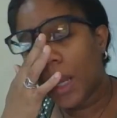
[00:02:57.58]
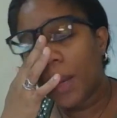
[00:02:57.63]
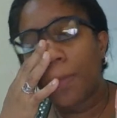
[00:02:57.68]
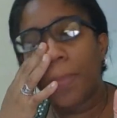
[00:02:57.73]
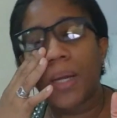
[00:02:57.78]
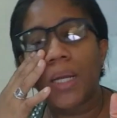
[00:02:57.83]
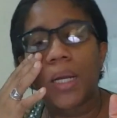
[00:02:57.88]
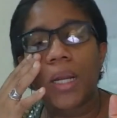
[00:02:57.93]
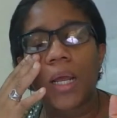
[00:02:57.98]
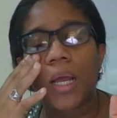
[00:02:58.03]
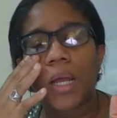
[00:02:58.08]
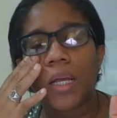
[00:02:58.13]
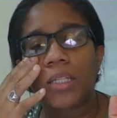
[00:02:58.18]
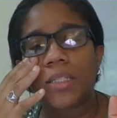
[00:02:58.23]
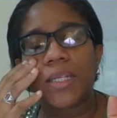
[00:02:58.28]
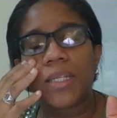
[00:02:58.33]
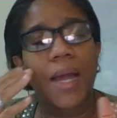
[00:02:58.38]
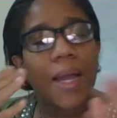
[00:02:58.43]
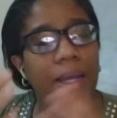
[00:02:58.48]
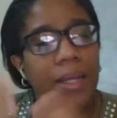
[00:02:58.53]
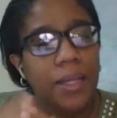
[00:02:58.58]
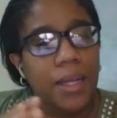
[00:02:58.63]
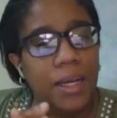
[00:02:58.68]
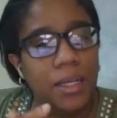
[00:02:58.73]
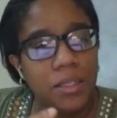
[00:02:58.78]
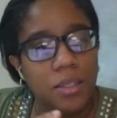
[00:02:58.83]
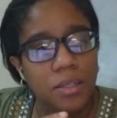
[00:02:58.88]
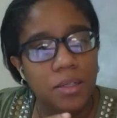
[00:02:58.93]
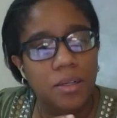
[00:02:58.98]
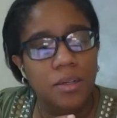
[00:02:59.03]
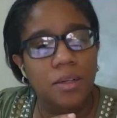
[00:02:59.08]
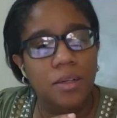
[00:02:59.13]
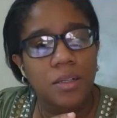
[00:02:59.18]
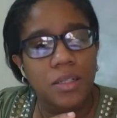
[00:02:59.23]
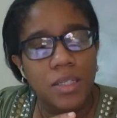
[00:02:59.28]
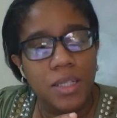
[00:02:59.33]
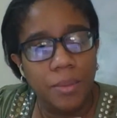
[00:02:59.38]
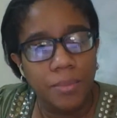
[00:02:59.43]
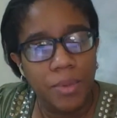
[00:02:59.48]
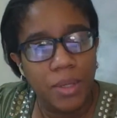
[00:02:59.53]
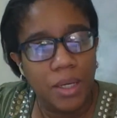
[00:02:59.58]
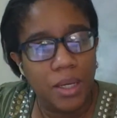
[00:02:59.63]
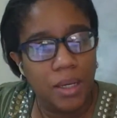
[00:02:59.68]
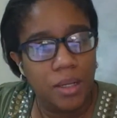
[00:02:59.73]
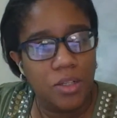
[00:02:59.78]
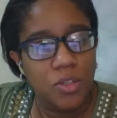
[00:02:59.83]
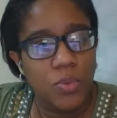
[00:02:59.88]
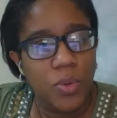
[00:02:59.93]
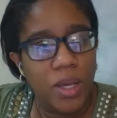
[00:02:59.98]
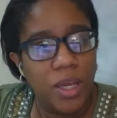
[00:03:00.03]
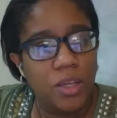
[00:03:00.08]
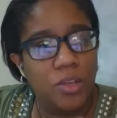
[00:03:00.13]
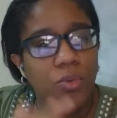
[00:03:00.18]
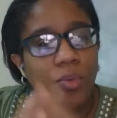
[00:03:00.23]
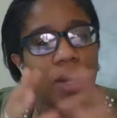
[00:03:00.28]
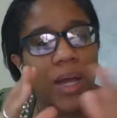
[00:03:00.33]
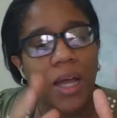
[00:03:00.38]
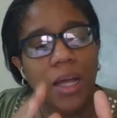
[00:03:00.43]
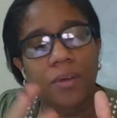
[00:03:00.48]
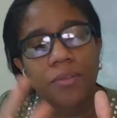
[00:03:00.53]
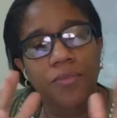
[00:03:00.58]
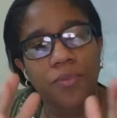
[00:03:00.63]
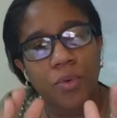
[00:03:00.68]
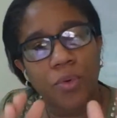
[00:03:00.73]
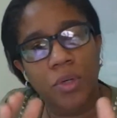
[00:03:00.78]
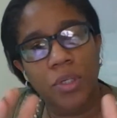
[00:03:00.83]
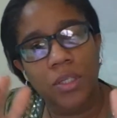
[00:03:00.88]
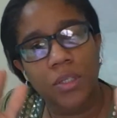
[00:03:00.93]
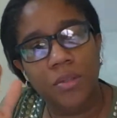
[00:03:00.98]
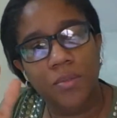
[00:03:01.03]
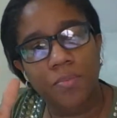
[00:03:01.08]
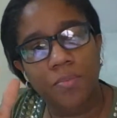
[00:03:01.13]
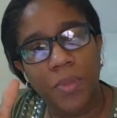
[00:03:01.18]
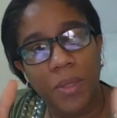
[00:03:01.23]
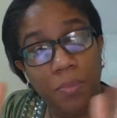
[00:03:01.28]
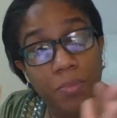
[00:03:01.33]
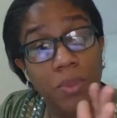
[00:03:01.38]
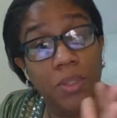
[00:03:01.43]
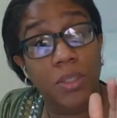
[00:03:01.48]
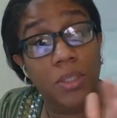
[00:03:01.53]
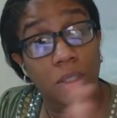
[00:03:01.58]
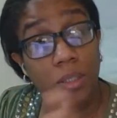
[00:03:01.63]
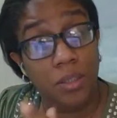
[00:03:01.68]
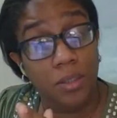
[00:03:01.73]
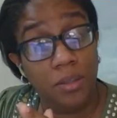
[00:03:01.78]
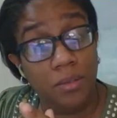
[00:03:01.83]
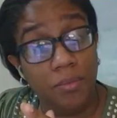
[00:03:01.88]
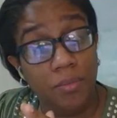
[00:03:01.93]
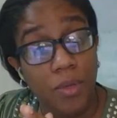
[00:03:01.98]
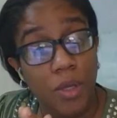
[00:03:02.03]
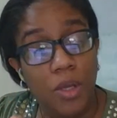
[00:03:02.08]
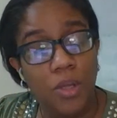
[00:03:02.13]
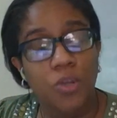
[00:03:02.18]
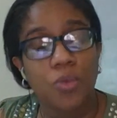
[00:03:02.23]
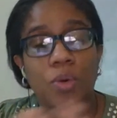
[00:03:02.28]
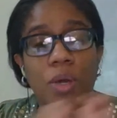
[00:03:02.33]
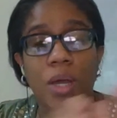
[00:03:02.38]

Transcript: But tying that to something else where you can't force people to learn. You